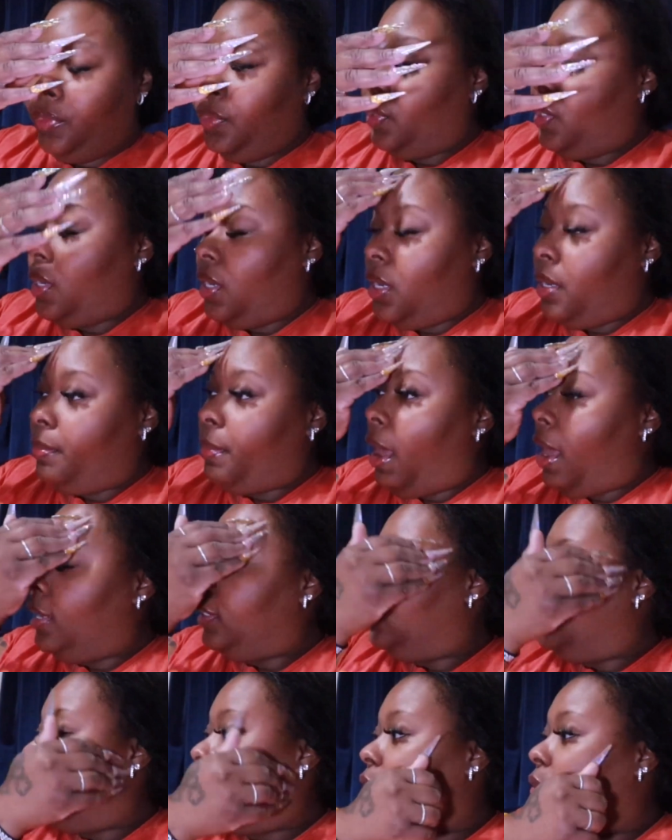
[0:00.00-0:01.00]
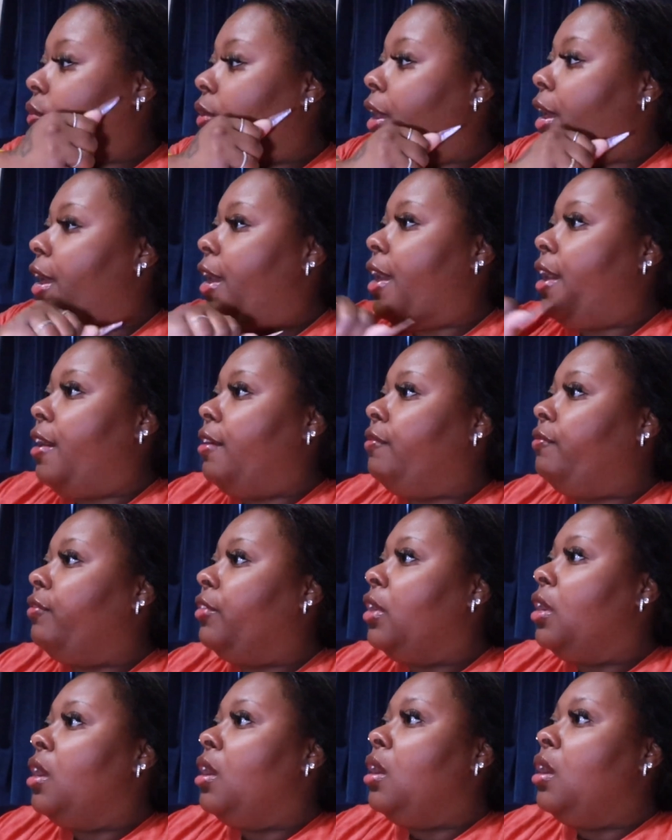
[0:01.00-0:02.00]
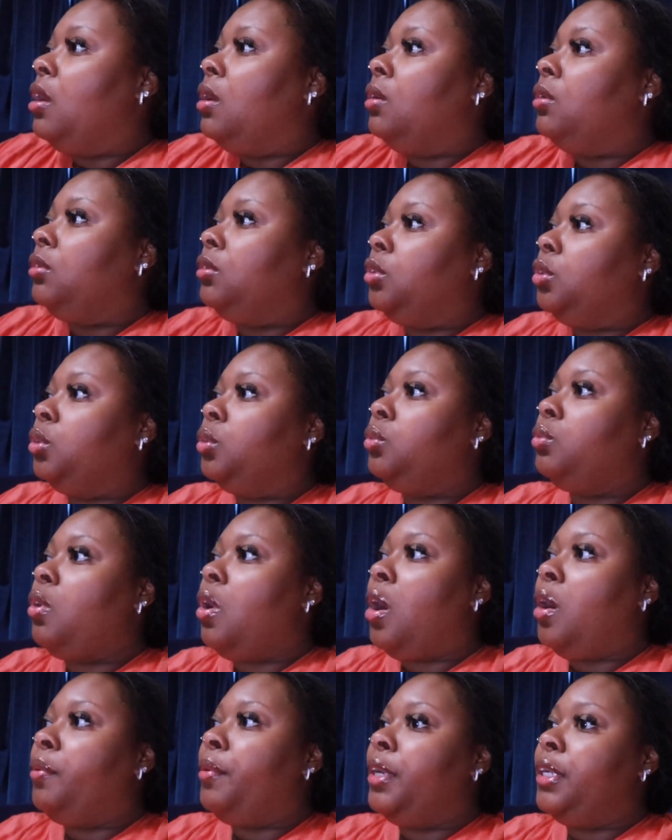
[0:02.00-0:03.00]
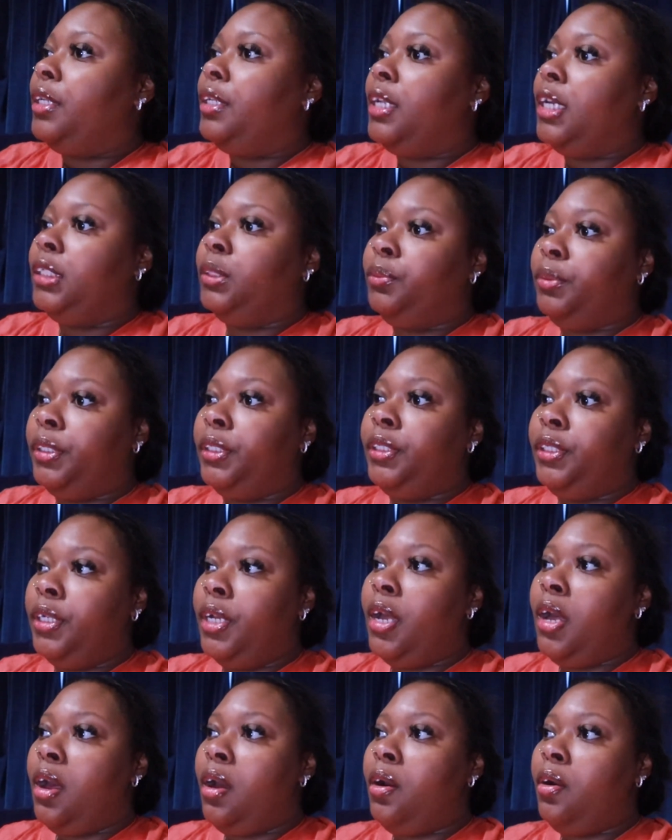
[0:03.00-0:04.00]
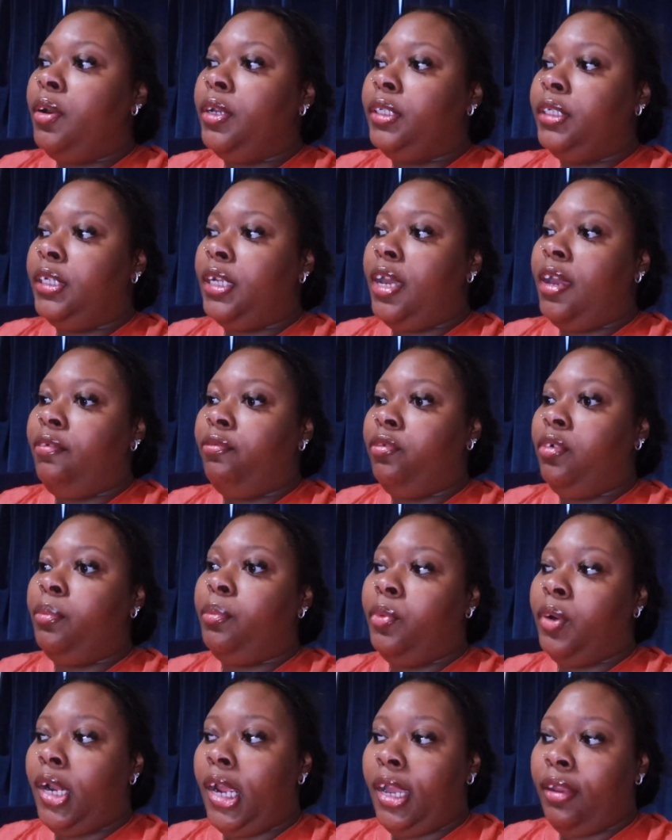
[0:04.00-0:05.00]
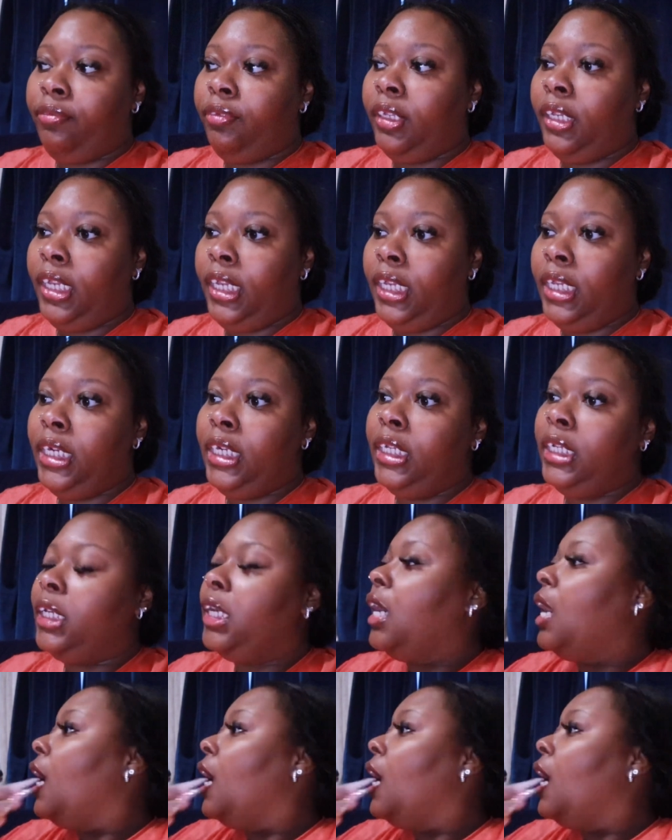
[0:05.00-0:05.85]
um, I do have two already that's ready to go. And then I have one more I have to edit.